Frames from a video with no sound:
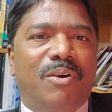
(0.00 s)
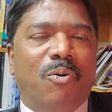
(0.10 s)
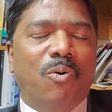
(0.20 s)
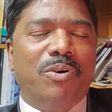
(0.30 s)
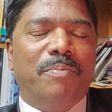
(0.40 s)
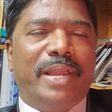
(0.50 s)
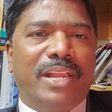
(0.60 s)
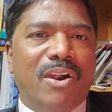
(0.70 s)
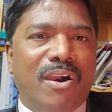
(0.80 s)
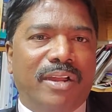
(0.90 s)
owned by
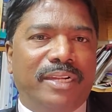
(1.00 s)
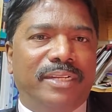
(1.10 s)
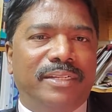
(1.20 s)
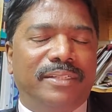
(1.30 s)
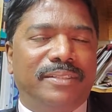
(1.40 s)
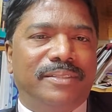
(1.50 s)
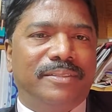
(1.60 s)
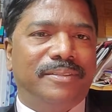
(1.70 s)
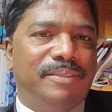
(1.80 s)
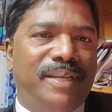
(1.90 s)
God,
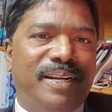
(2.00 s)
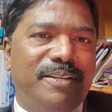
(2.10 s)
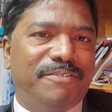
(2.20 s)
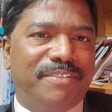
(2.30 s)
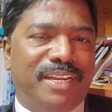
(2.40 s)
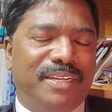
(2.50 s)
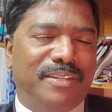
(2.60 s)
then it's fine.